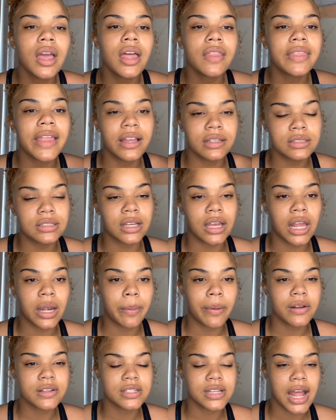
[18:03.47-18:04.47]
that's the kind of
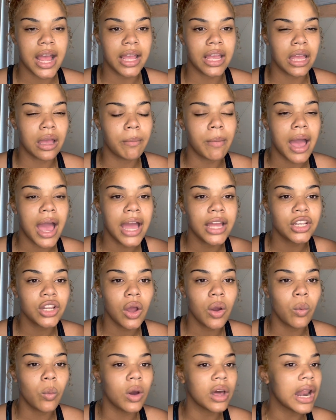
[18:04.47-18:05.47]
person I am. I
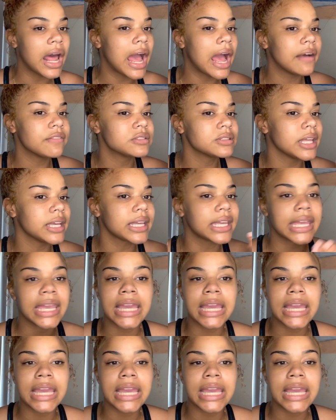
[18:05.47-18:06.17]
don't want to have, like,